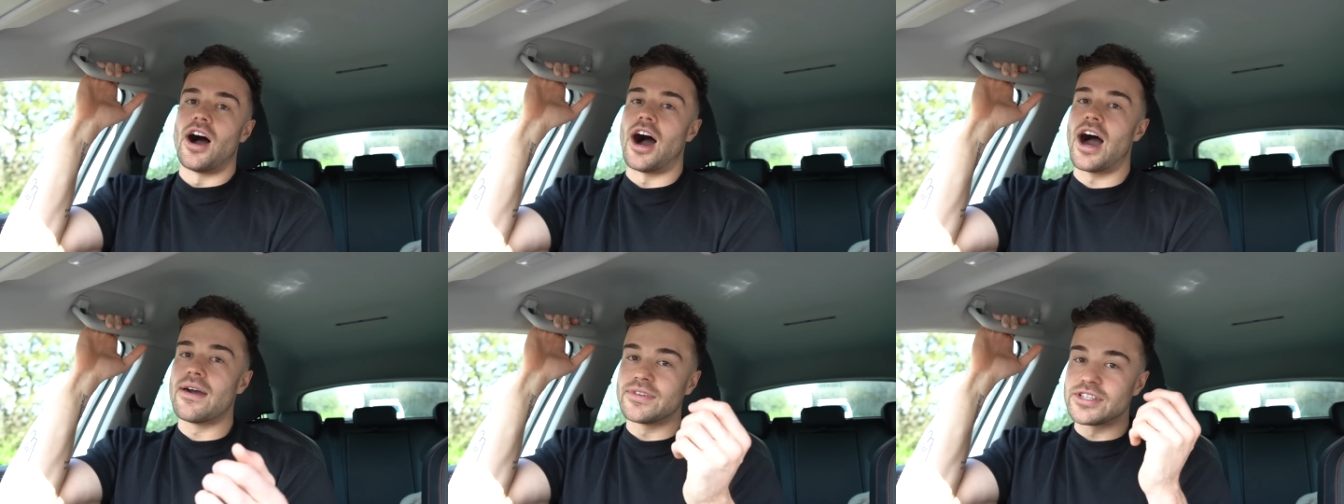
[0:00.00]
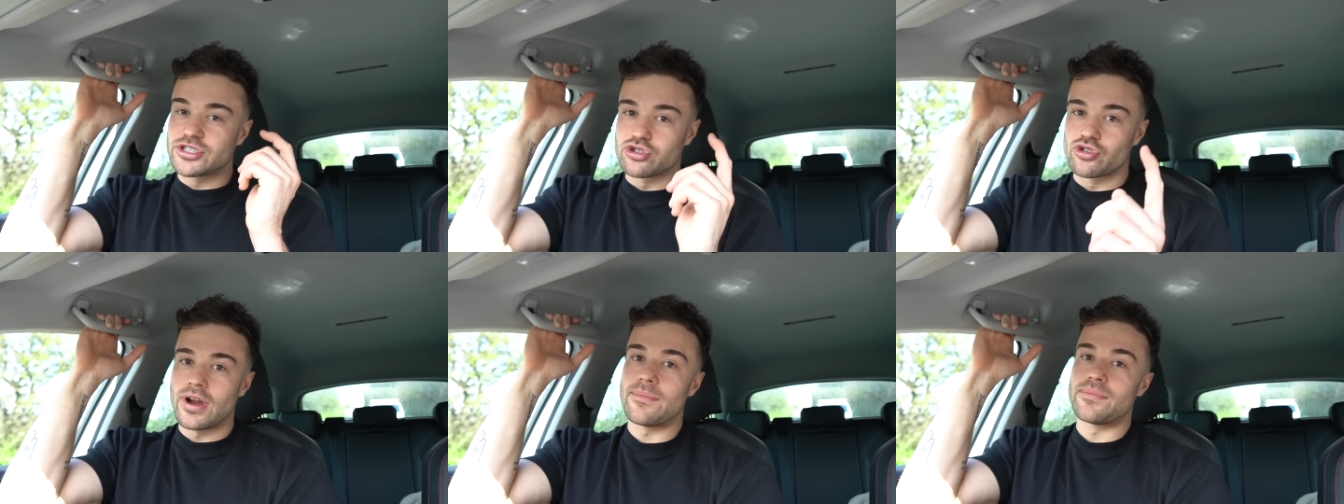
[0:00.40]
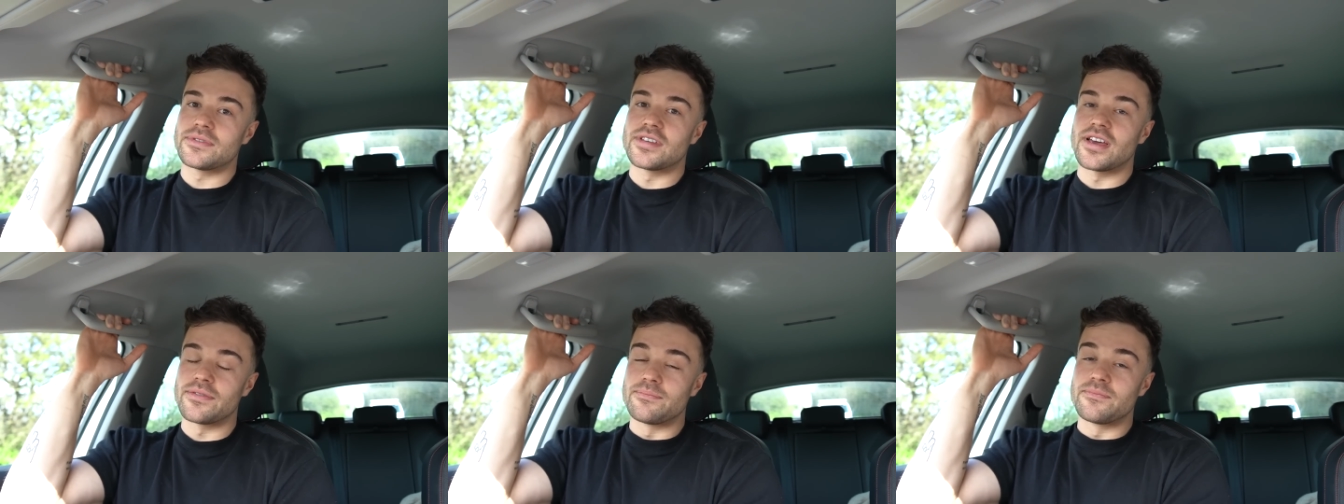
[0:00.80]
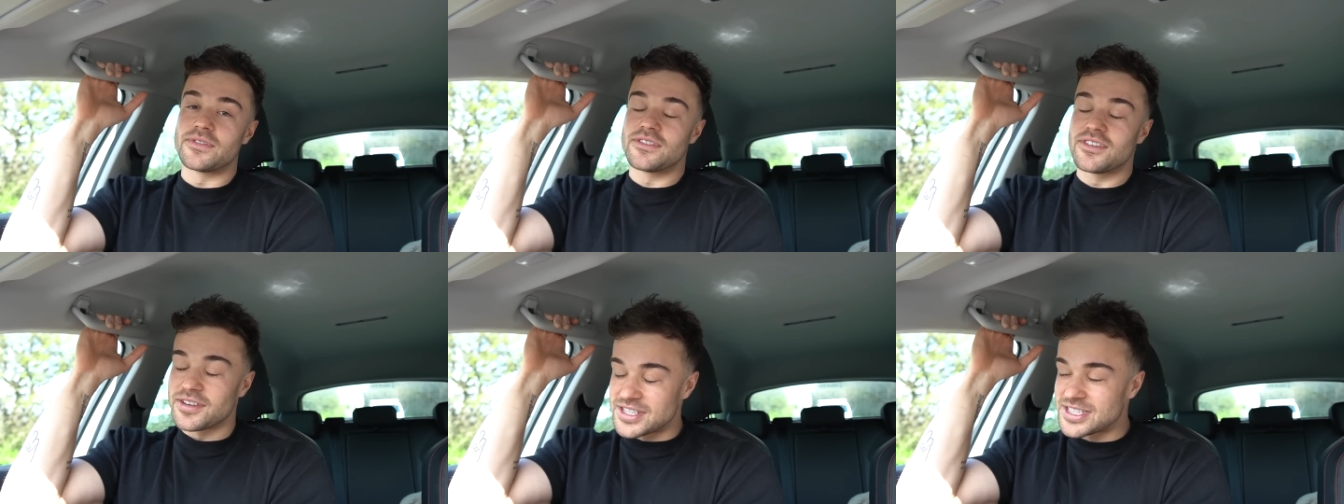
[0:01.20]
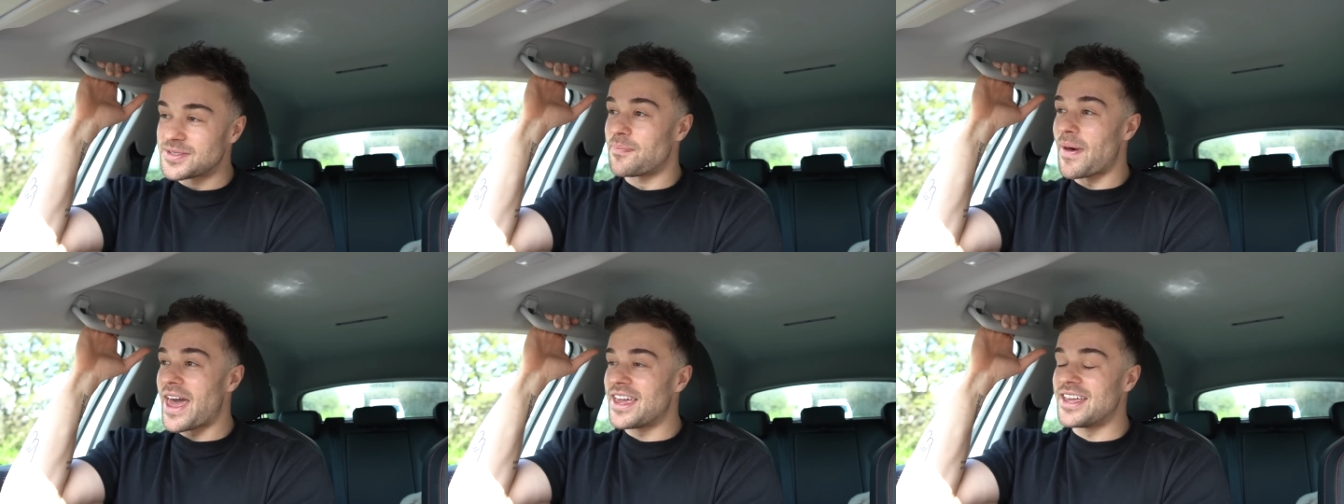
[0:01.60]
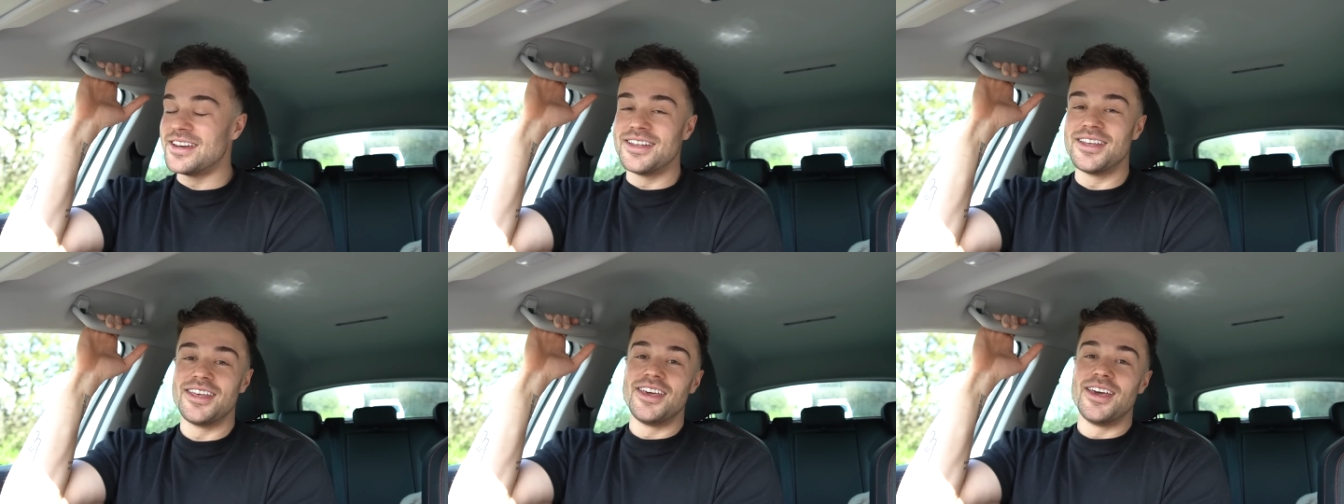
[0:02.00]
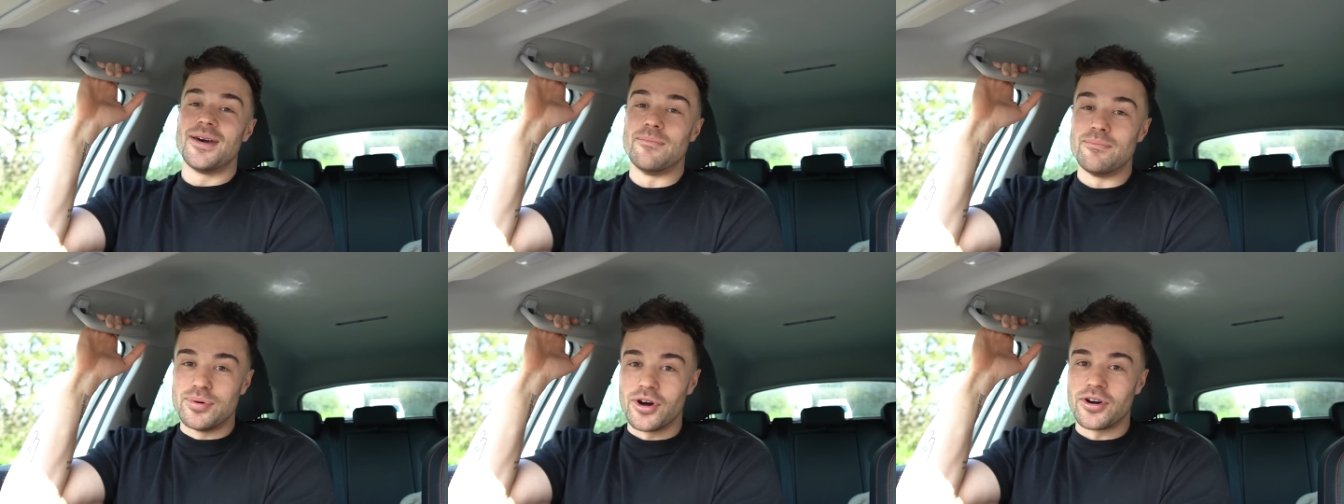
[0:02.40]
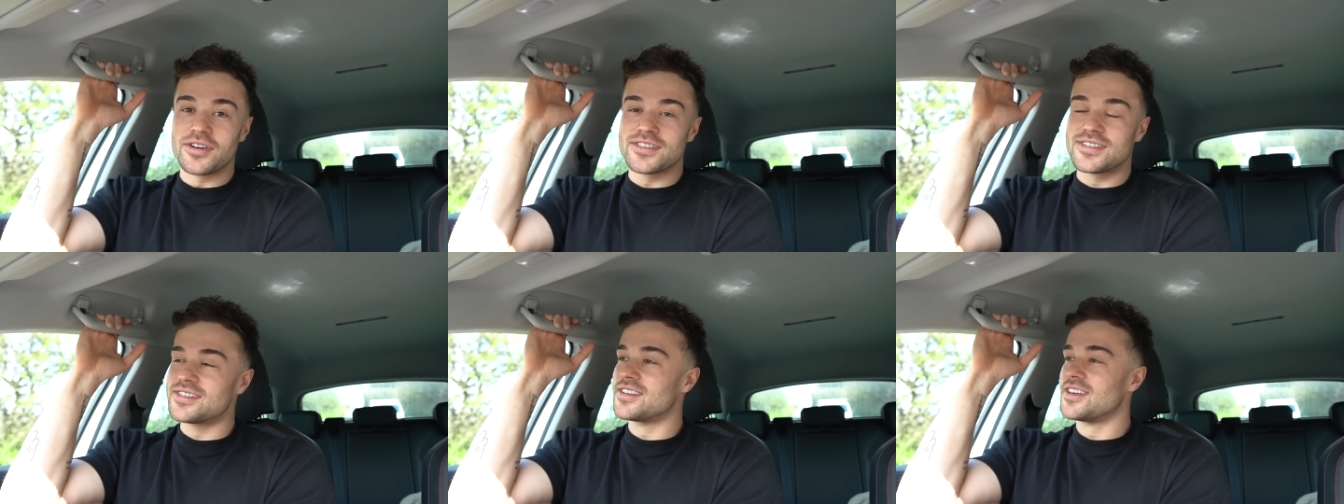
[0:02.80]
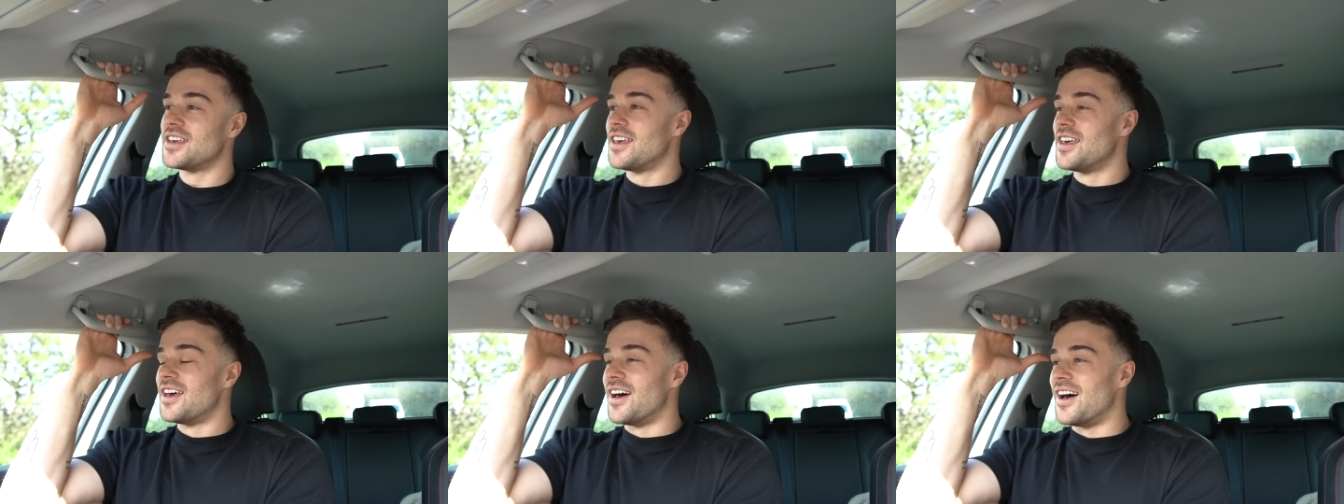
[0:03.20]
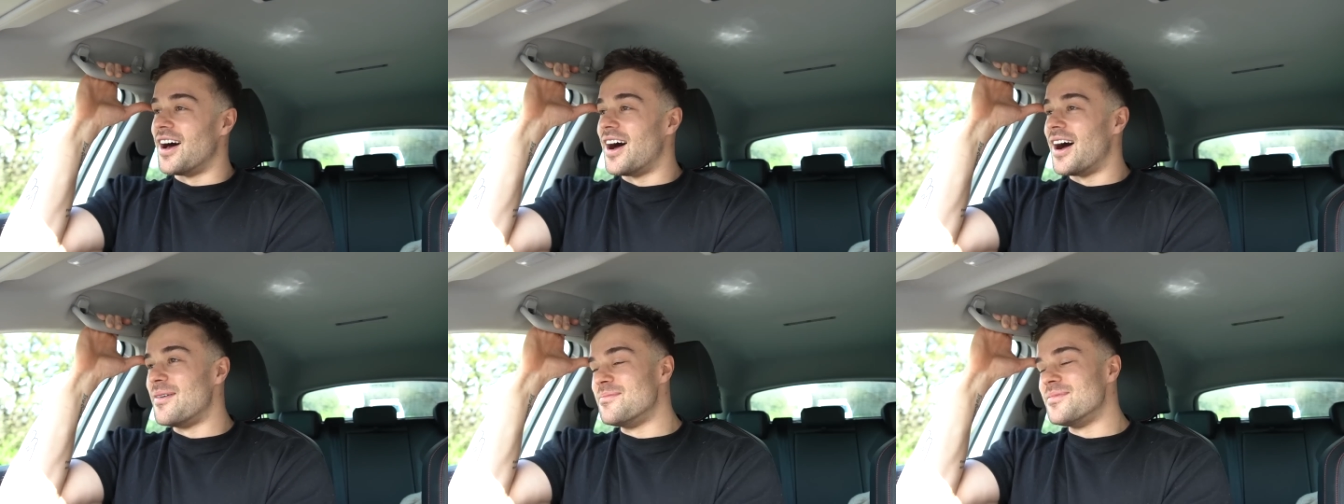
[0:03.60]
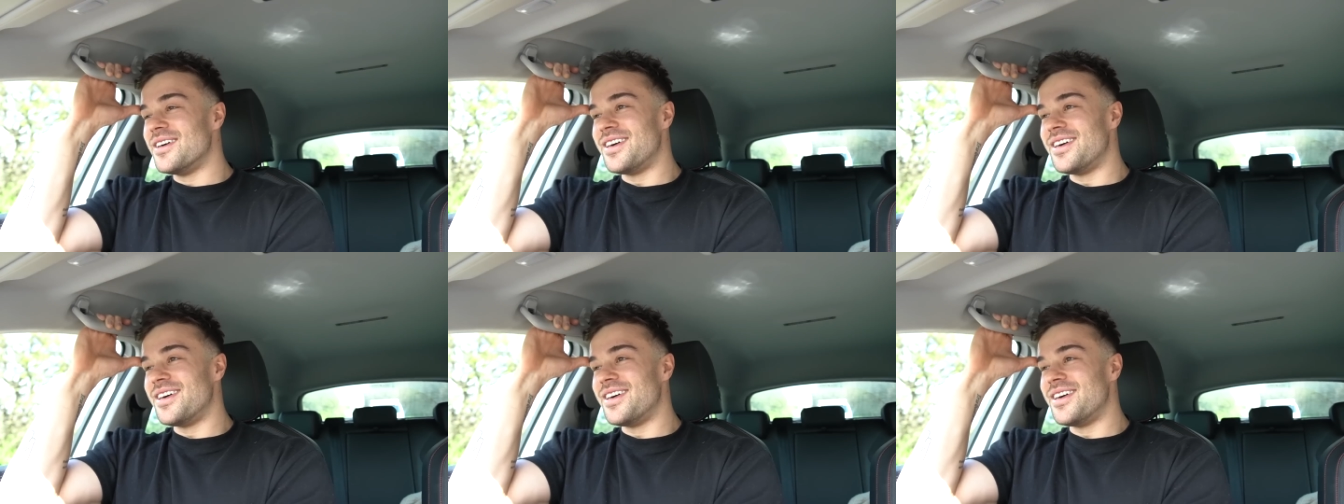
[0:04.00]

I have a trip to to Spain booked um,